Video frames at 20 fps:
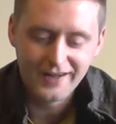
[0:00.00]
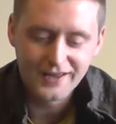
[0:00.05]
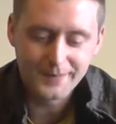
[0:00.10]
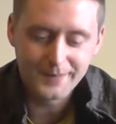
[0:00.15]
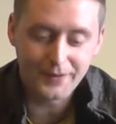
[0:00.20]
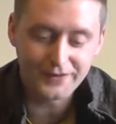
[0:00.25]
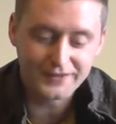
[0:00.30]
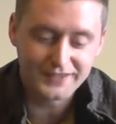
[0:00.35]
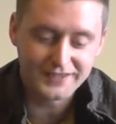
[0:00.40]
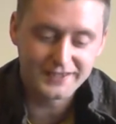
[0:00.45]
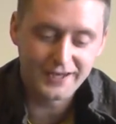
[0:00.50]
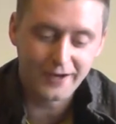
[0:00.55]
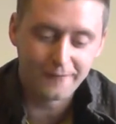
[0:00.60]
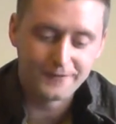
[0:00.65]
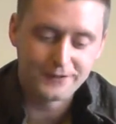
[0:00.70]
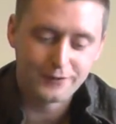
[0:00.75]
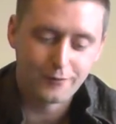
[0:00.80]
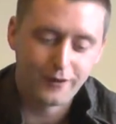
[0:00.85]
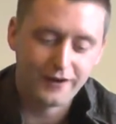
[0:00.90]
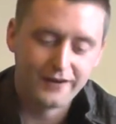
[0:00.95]
The box itself
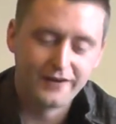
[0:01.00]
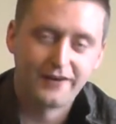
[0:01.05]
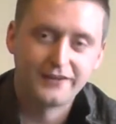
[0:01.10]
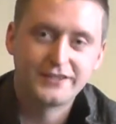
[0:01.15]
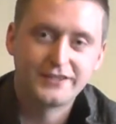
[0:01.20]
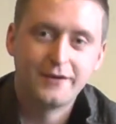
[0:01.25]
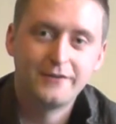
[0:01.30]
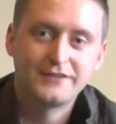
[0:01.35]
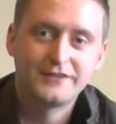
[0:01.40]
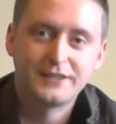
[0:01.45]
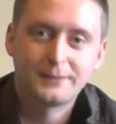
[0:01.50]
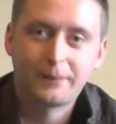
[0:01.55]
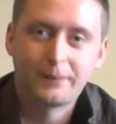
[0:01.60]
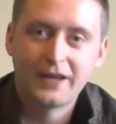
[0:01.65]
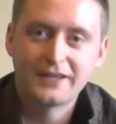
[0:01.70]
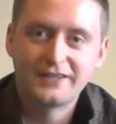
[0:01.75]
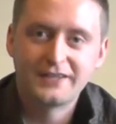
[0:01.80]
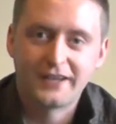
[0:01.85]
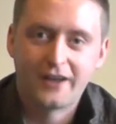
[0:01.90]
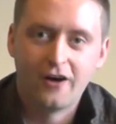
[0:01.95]
is quite nice though. It's this
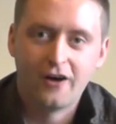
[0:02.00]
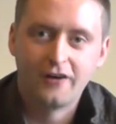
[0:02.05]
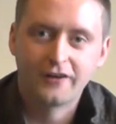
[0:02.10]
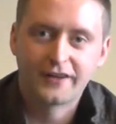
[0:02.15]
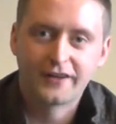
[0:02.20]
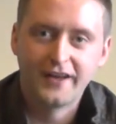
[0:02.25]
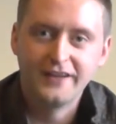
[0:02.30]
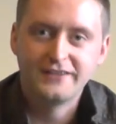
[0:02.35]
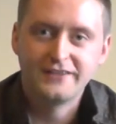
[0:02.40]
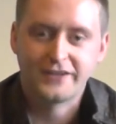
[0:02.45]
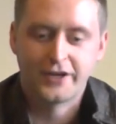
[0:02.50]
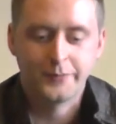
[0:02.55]
plastic hard case.